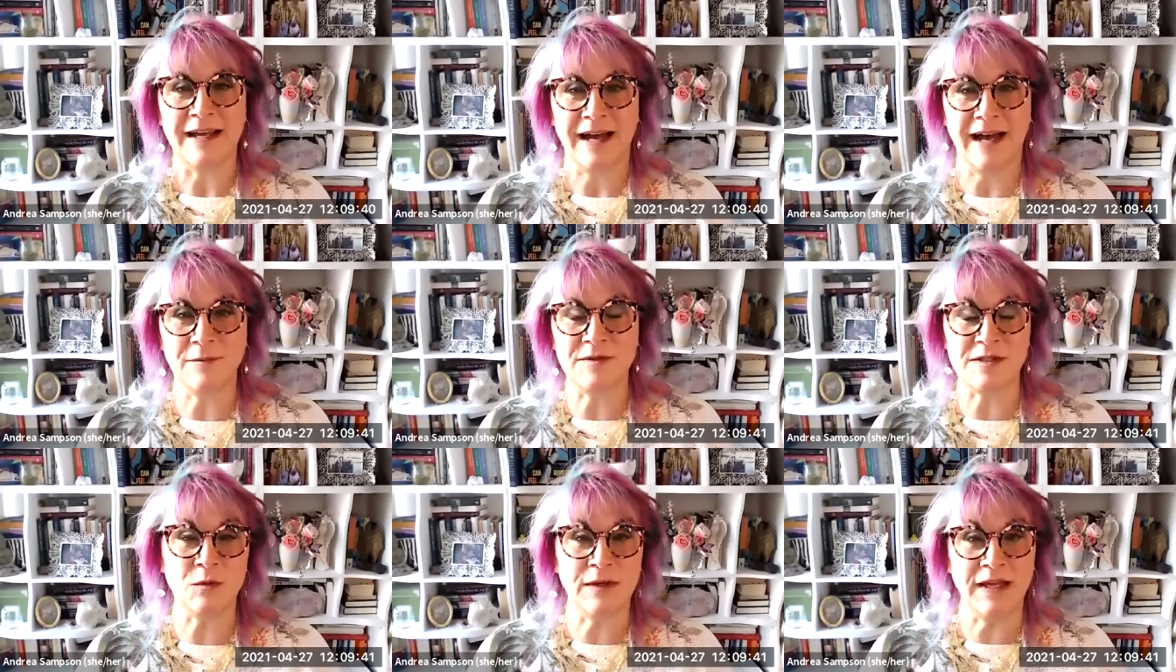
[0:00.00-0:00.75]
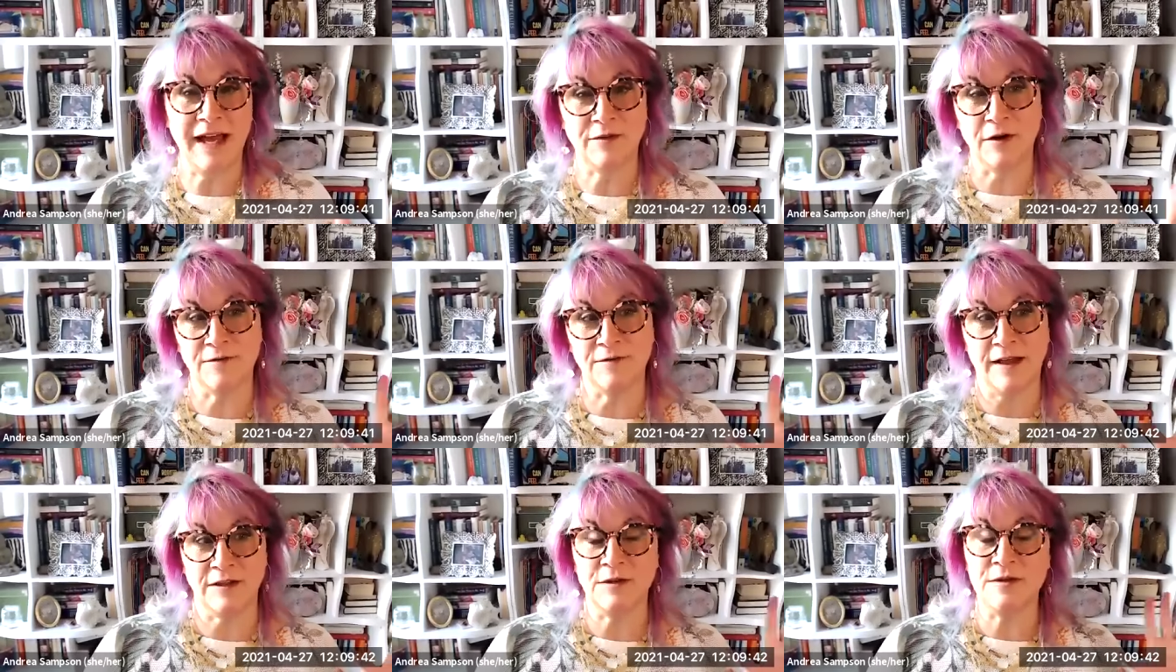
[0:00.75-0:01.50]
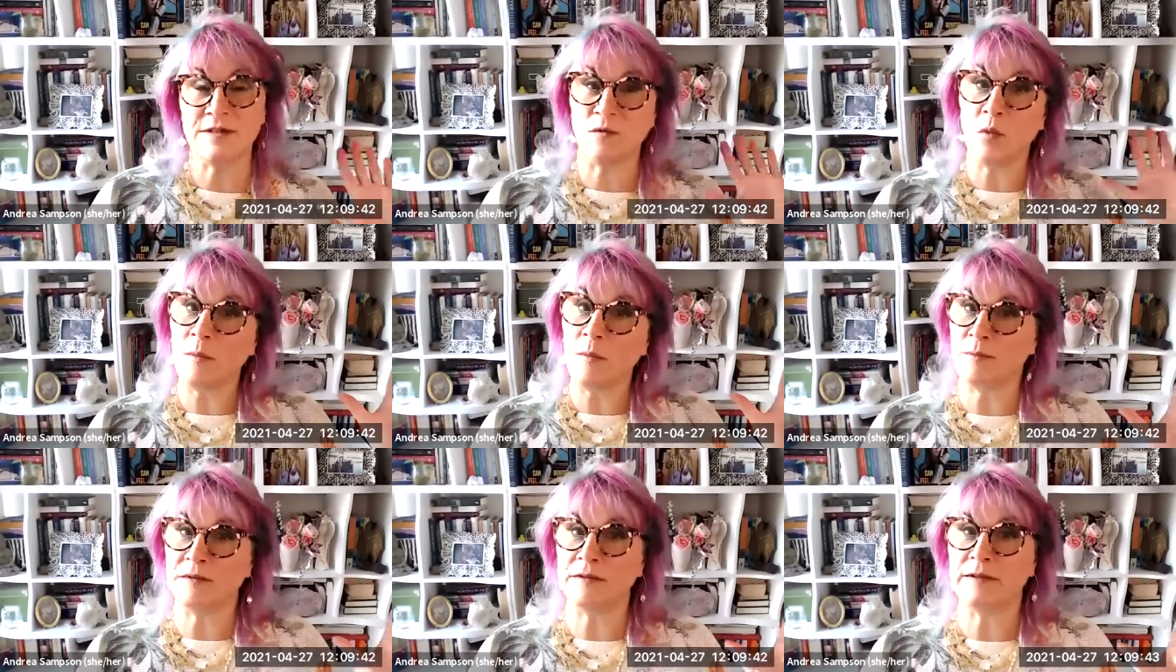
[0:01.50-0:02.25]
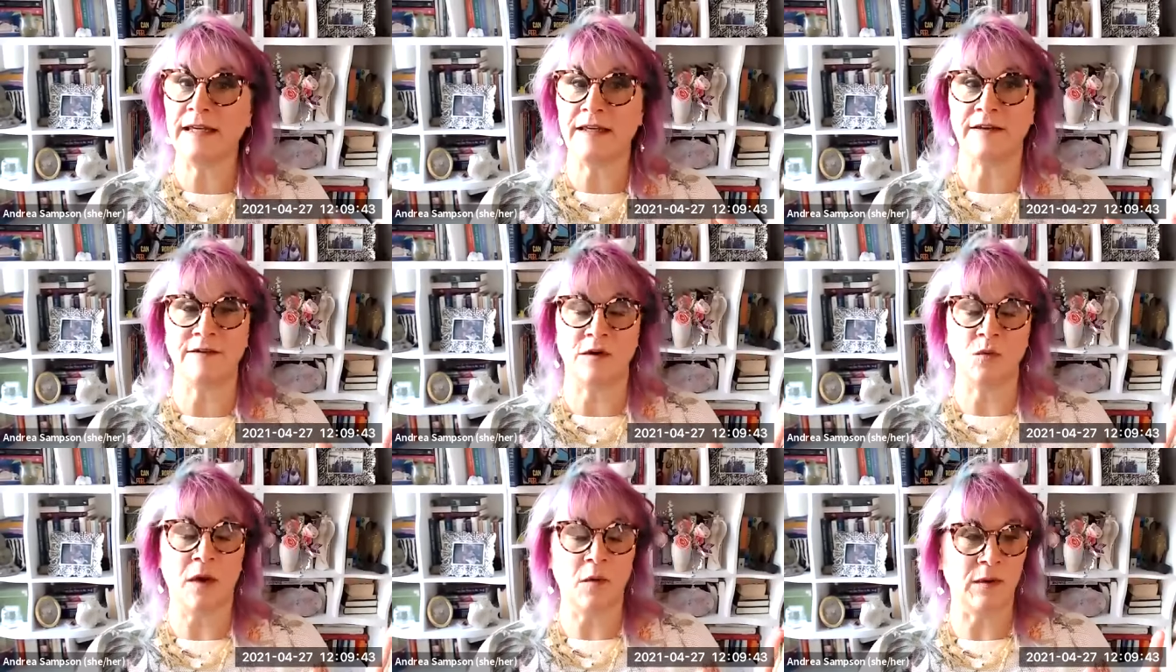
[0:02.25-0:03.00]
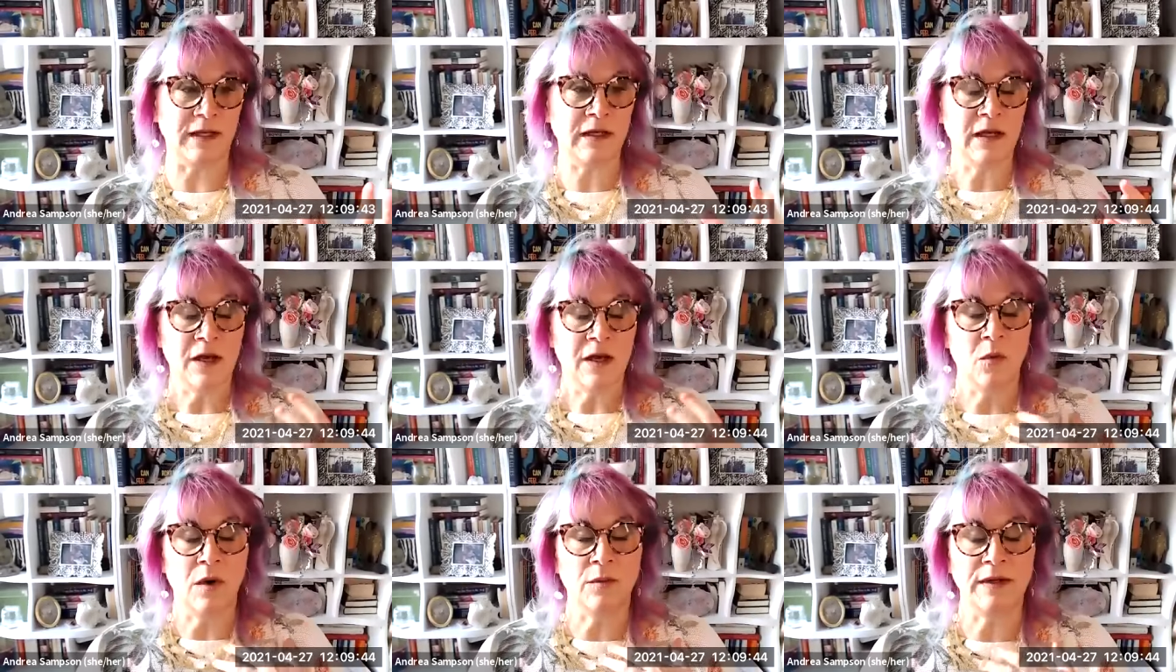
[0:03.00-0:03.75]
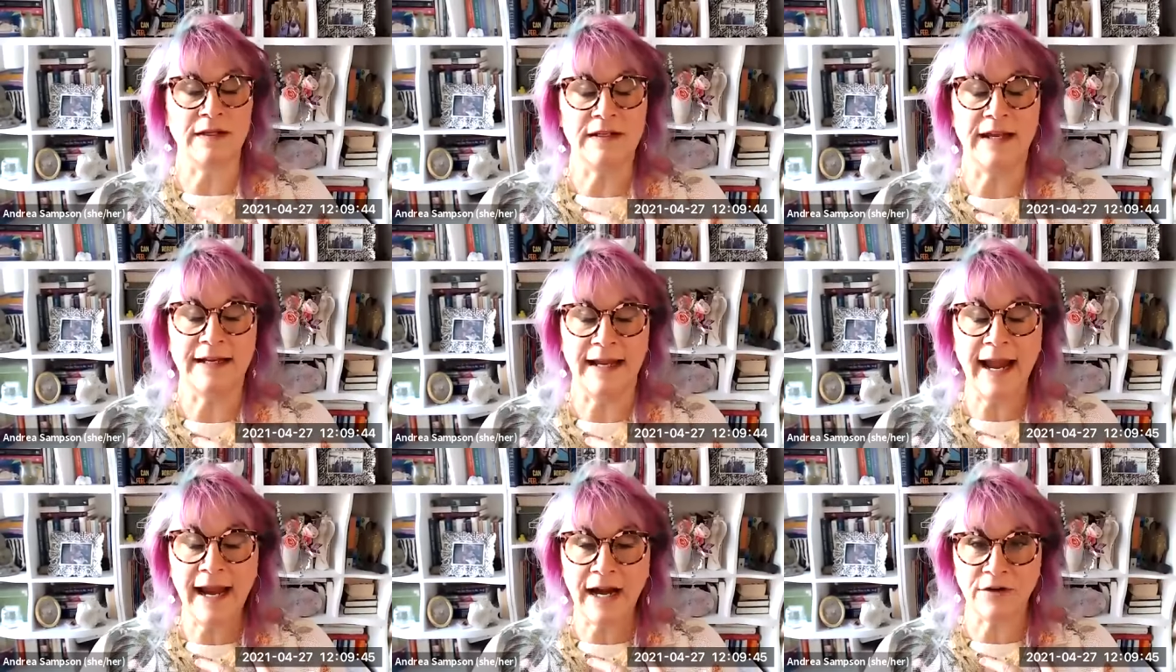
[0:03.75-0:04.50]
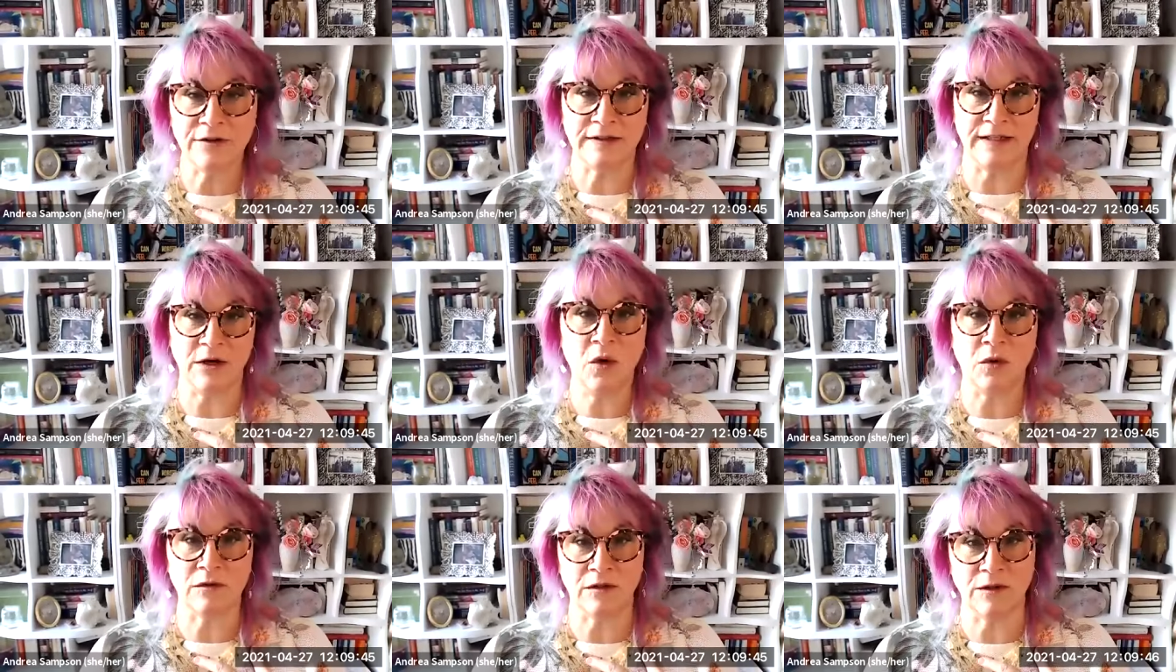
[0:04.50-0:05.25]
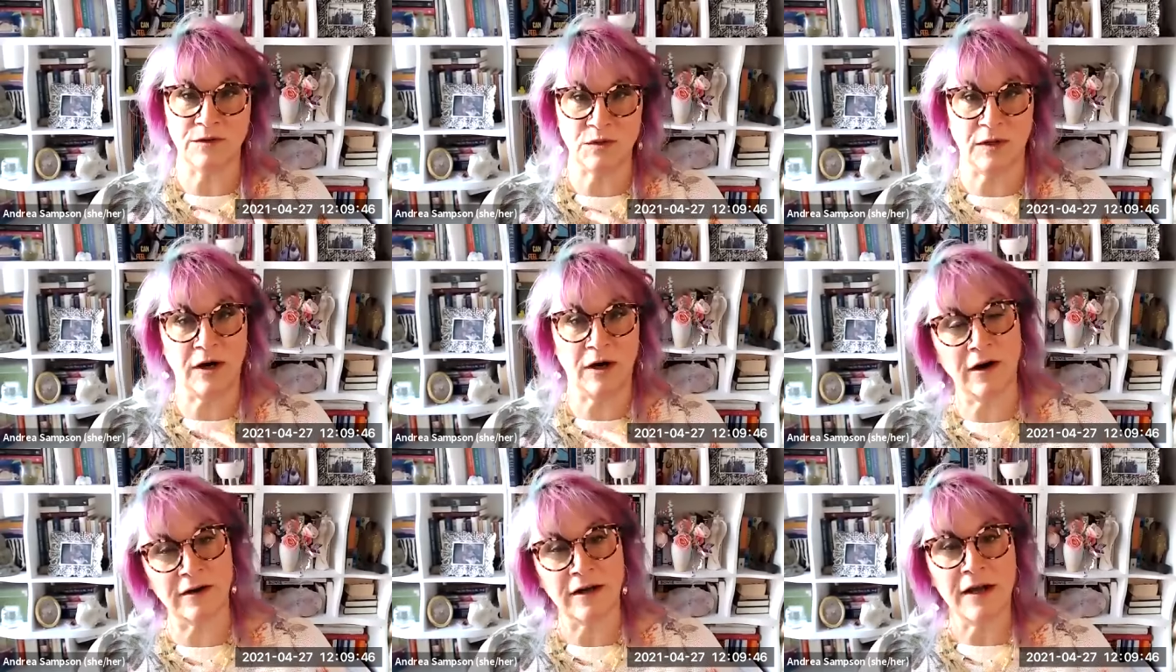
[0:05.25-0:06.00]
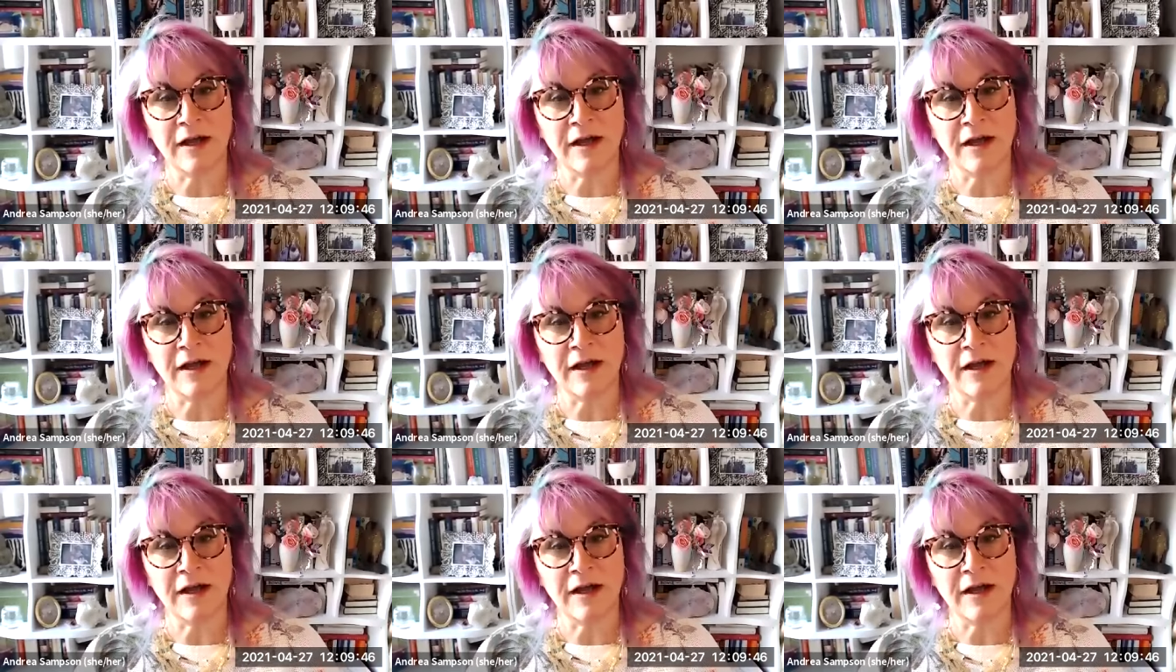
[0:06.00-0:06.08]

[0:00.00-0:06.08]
Um, so we have our values of what we believe and what we, what we inherently hold close to our heart,